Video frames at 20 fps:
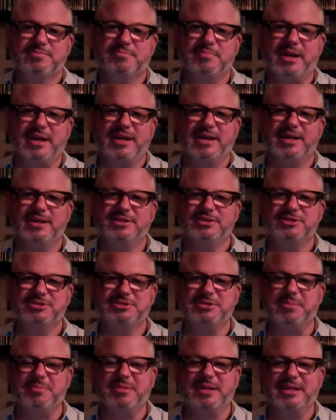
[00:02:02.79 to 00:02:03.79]
my age,
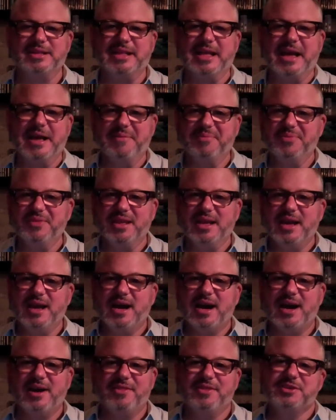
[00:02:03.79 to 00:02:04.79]
something like that.
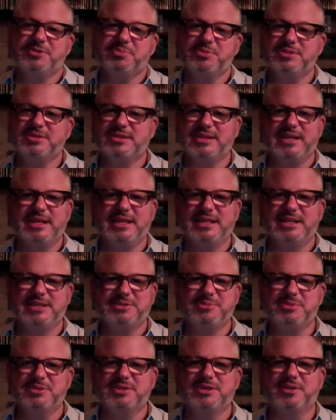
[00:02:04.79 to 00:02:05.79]
This was
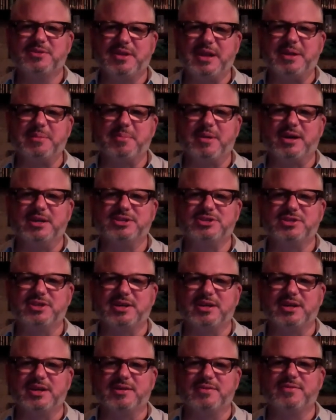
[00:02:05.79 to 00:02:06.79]
the great mantra
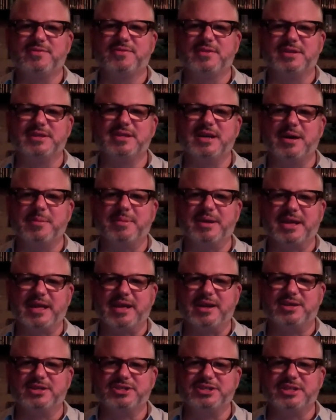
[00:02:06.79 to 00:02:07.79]
of atomic
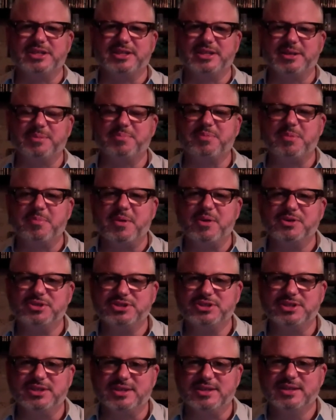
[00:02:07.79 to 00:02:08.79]
energy, the
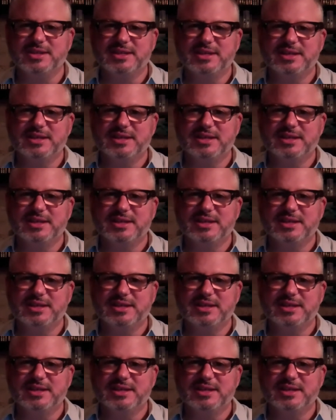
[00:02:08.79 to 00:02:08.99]
promotional